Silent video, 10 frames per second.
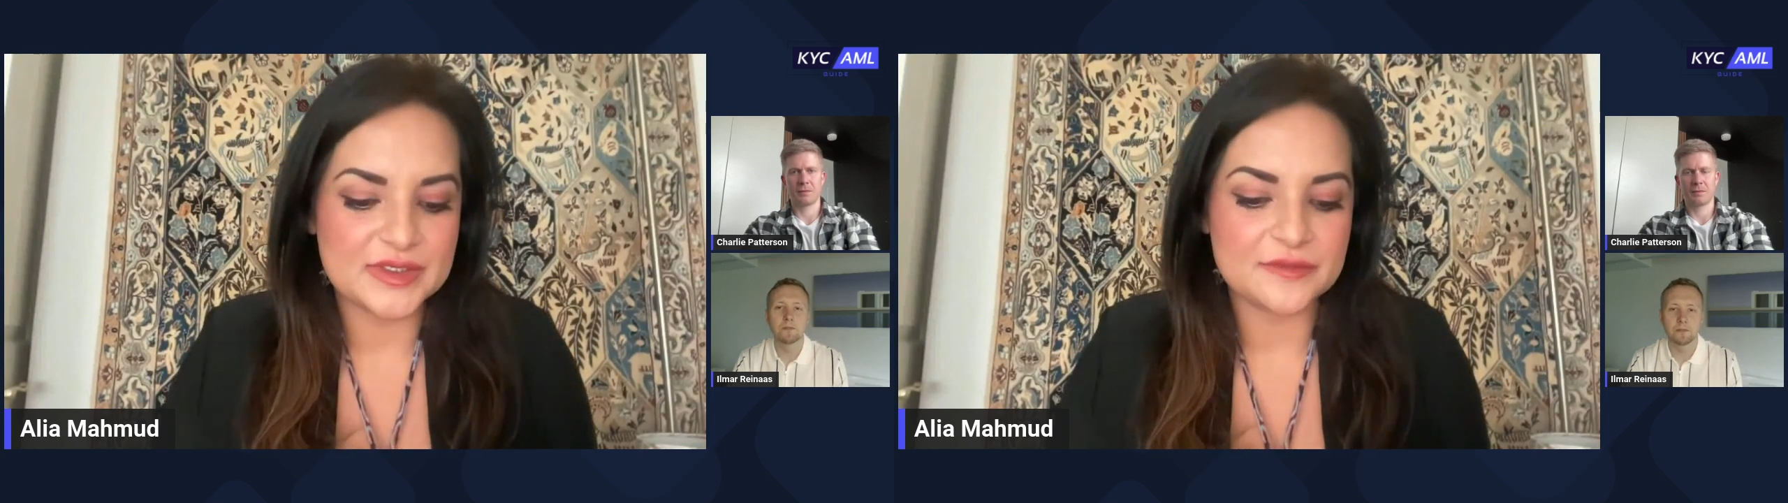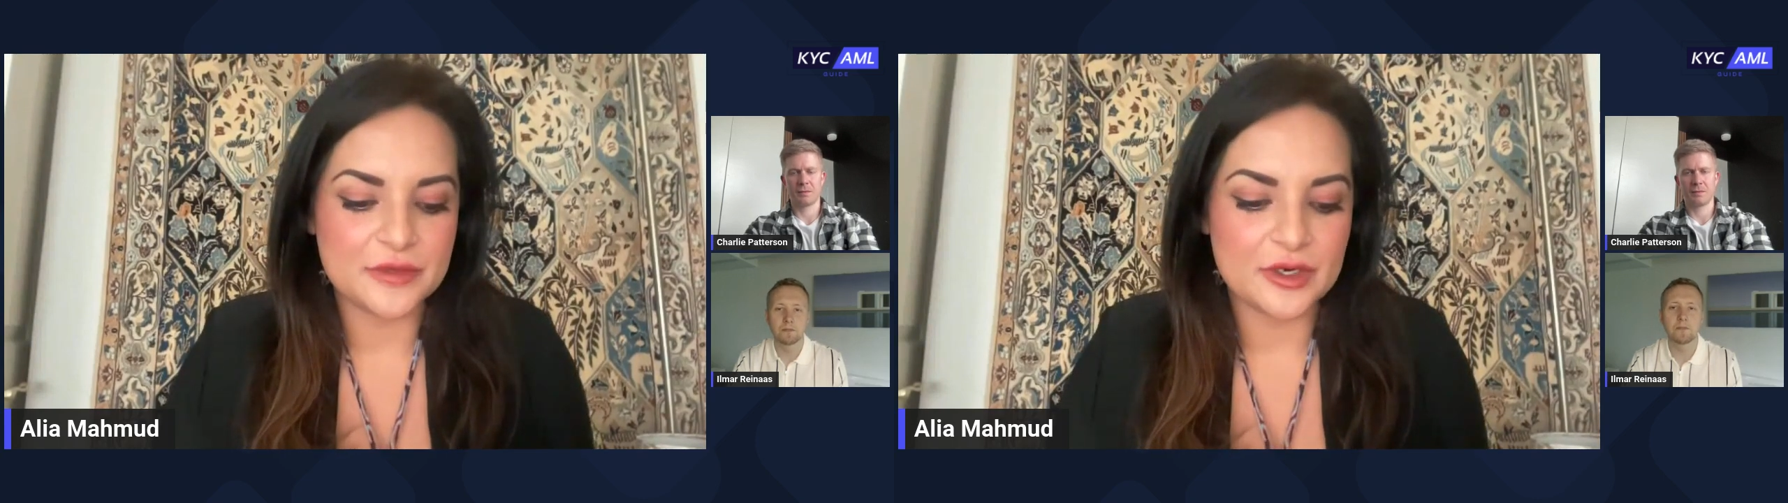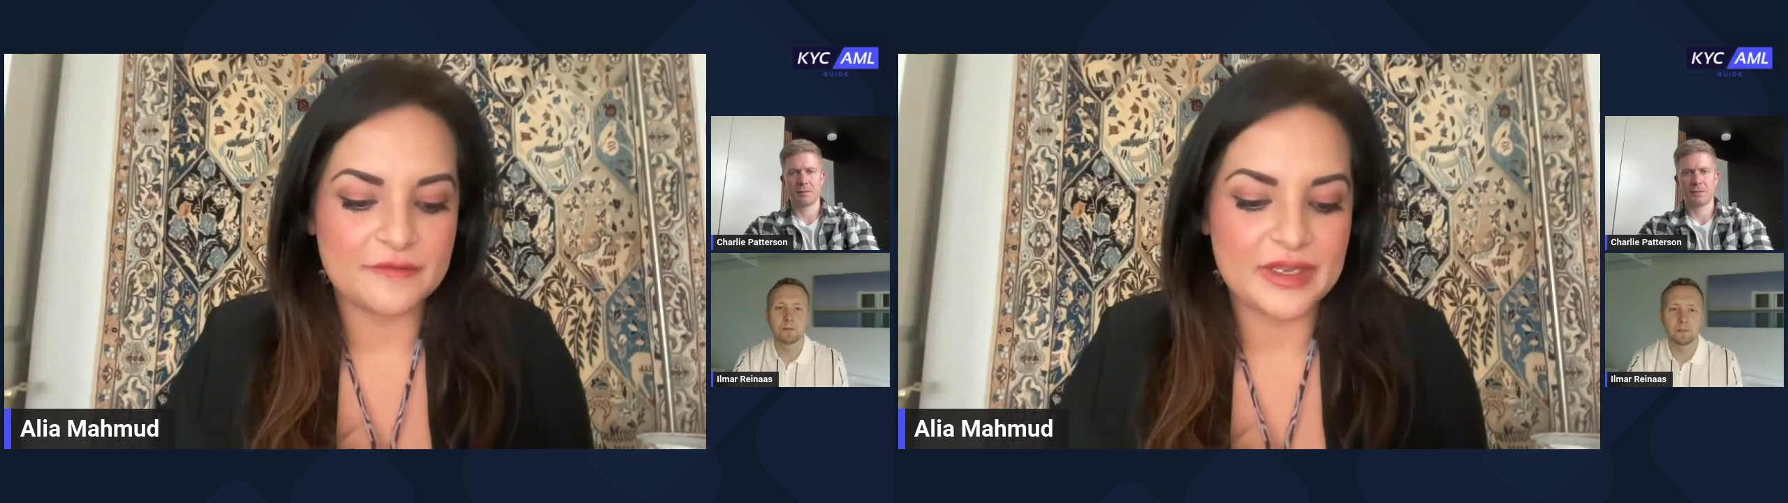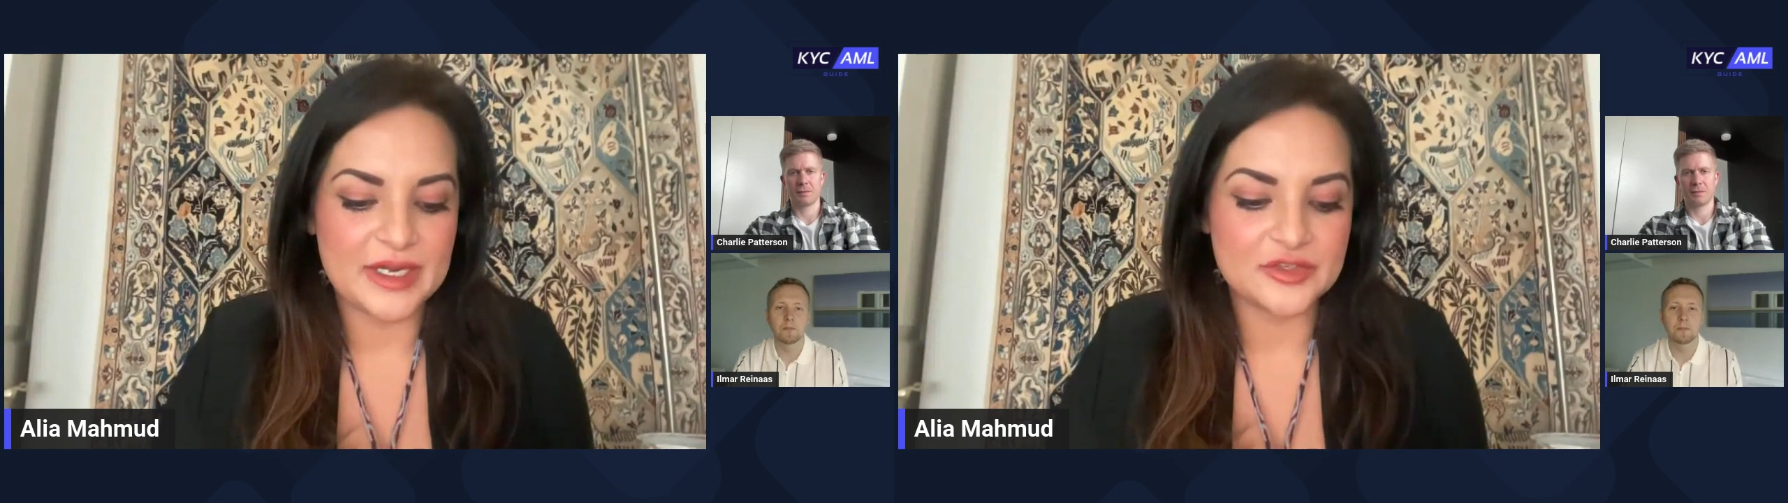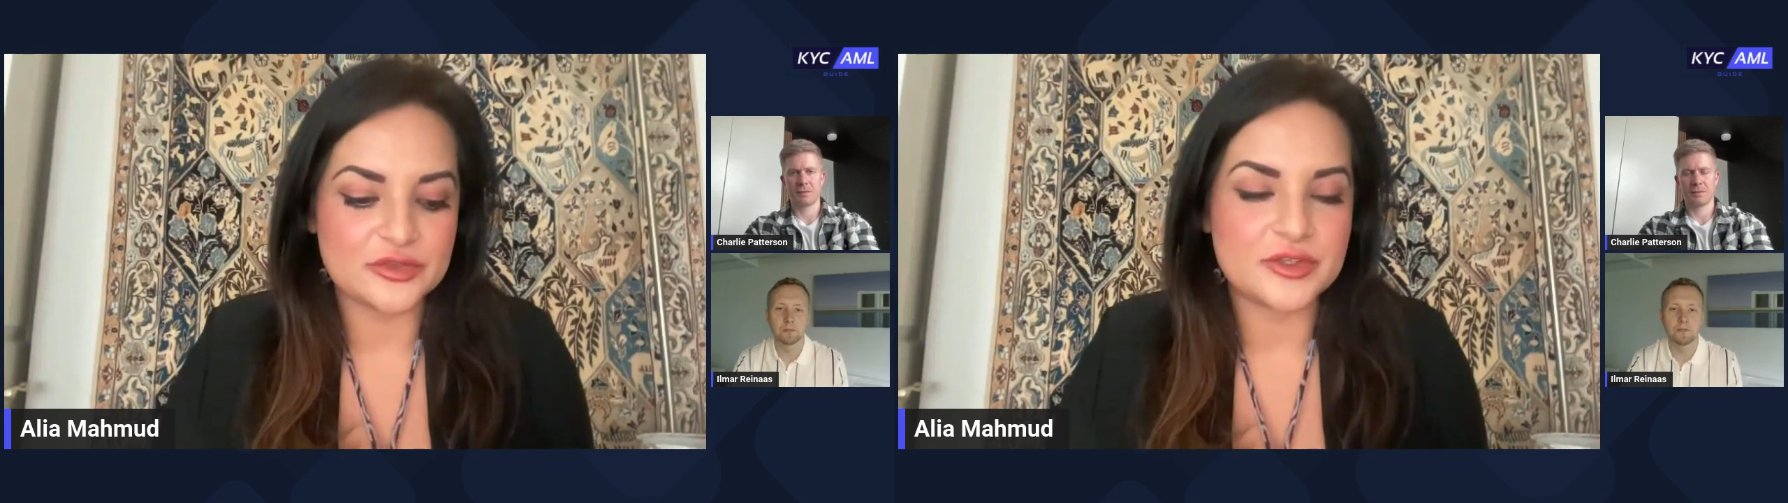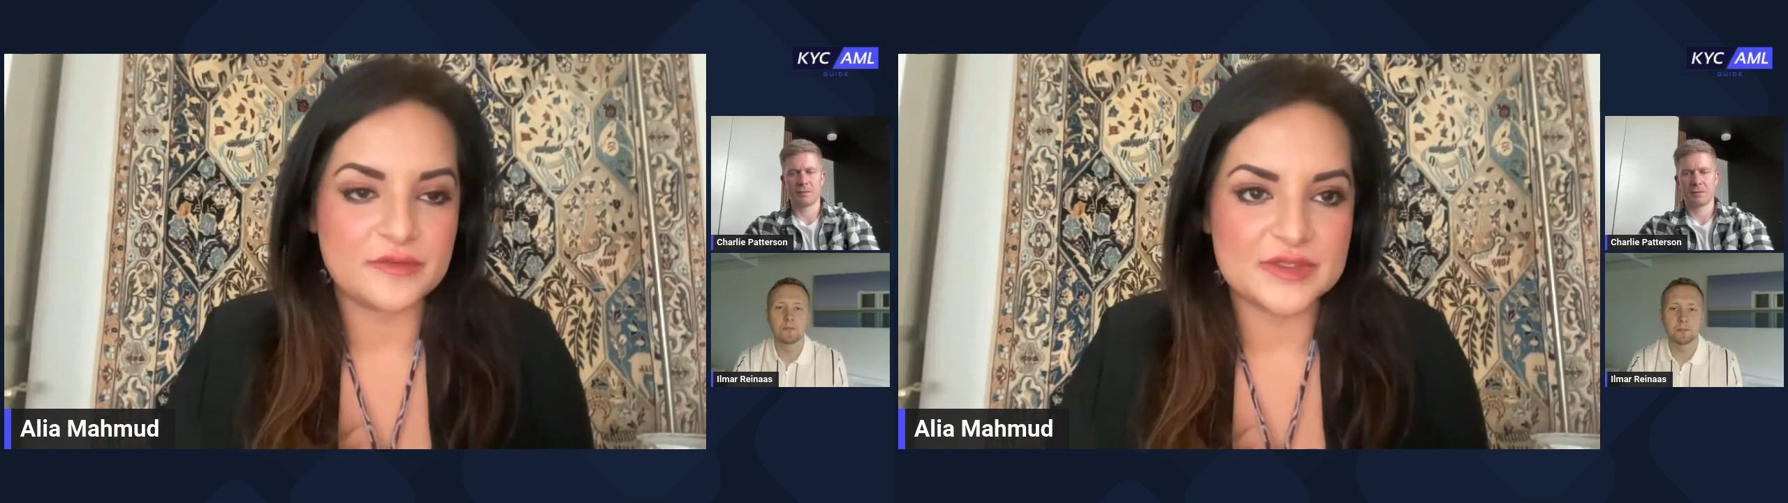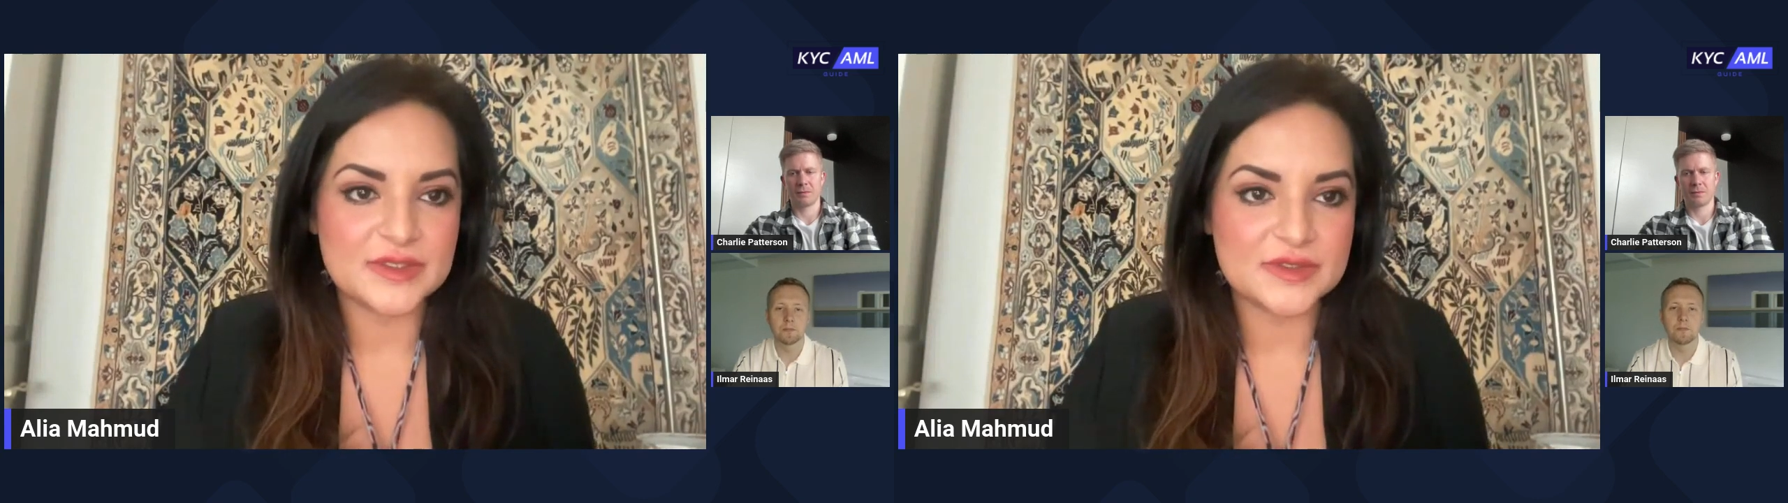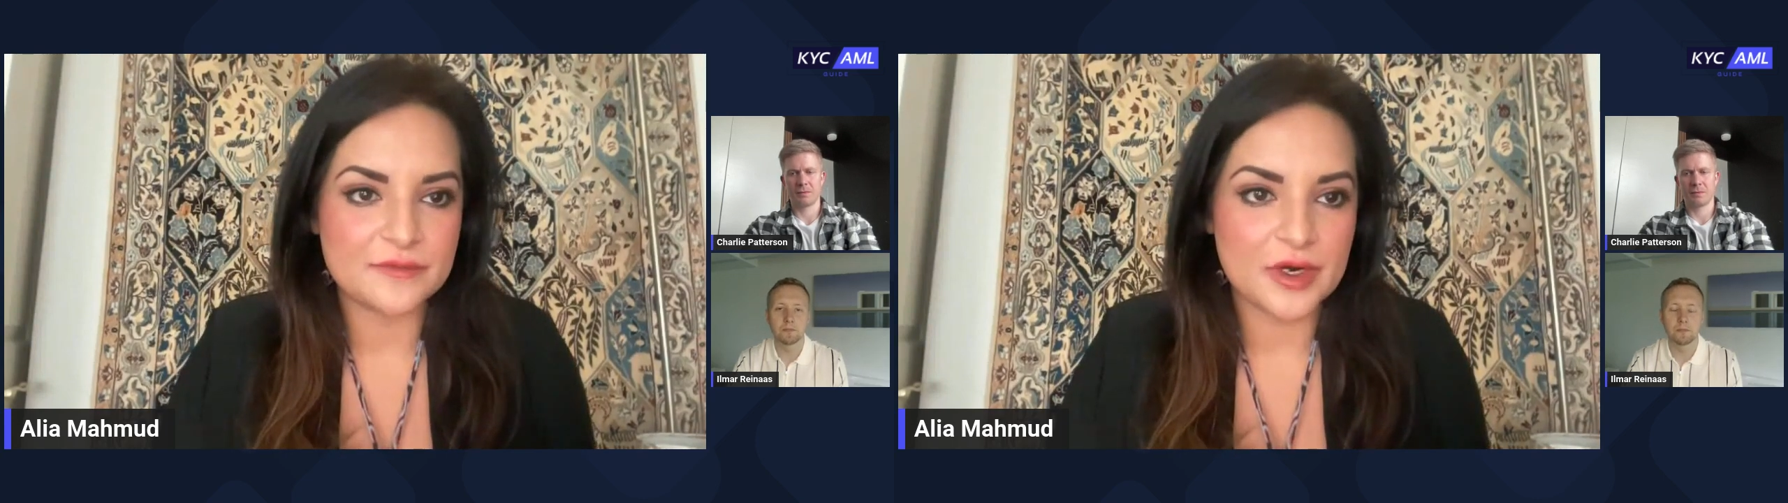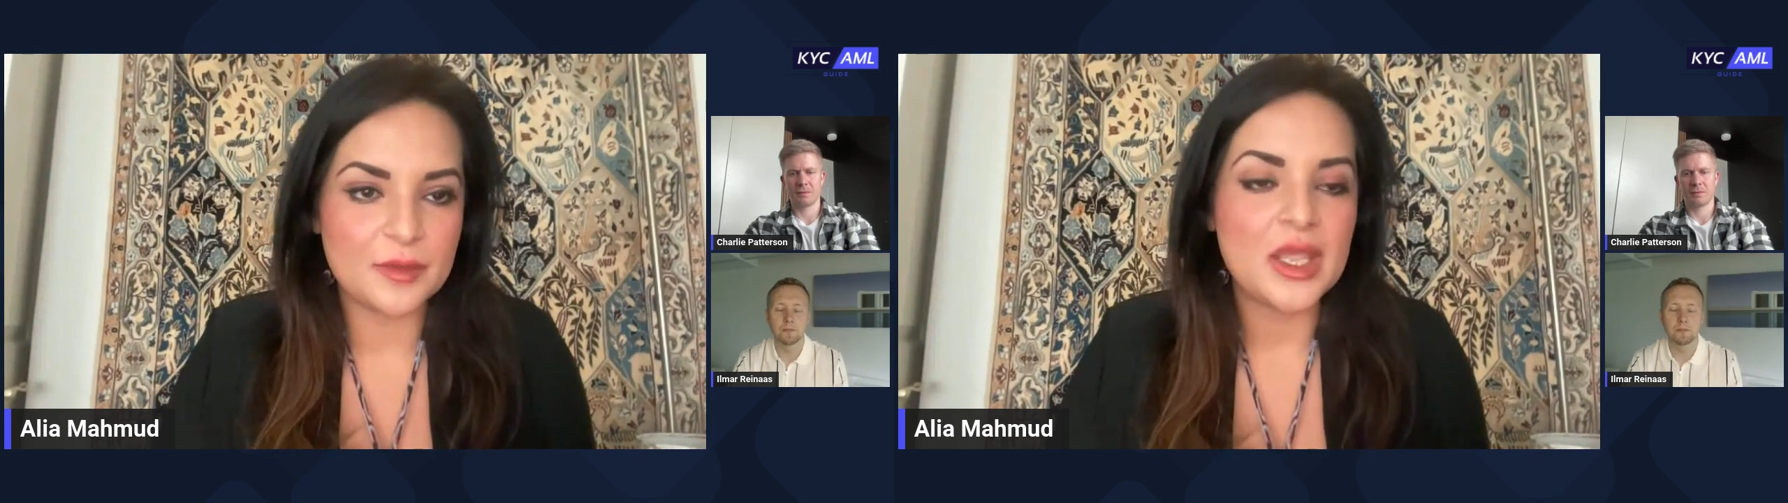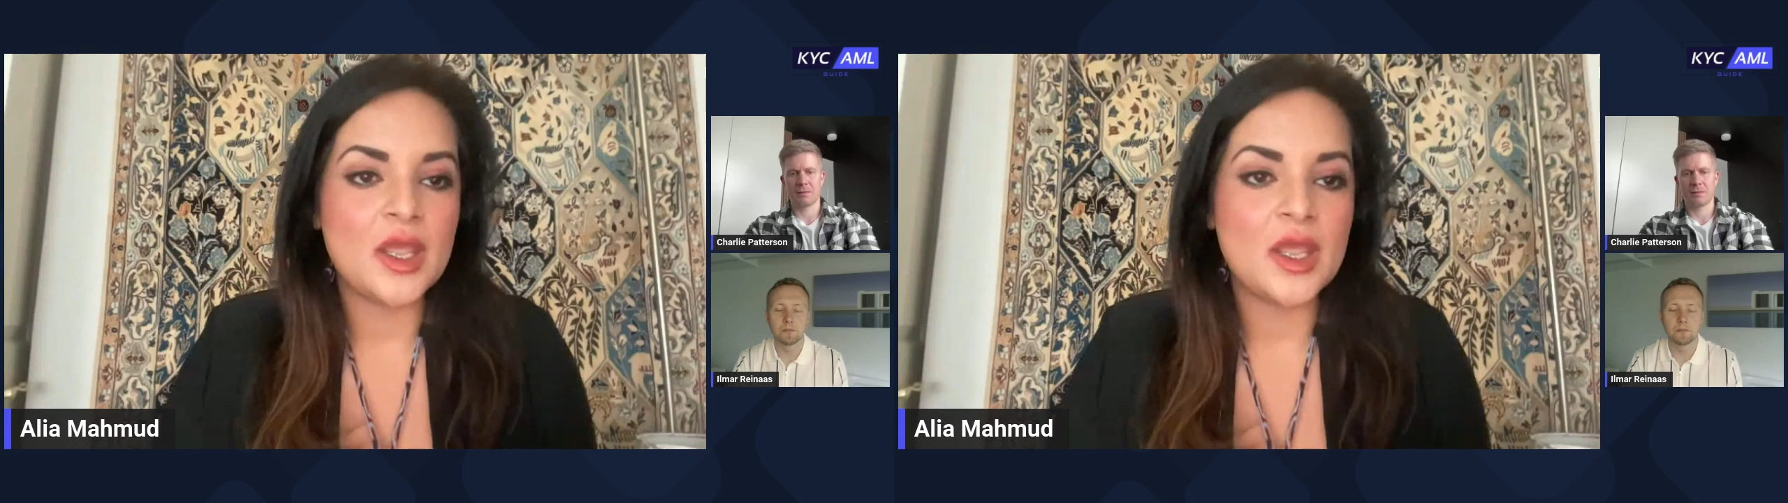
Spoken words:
If you're a financial services firm,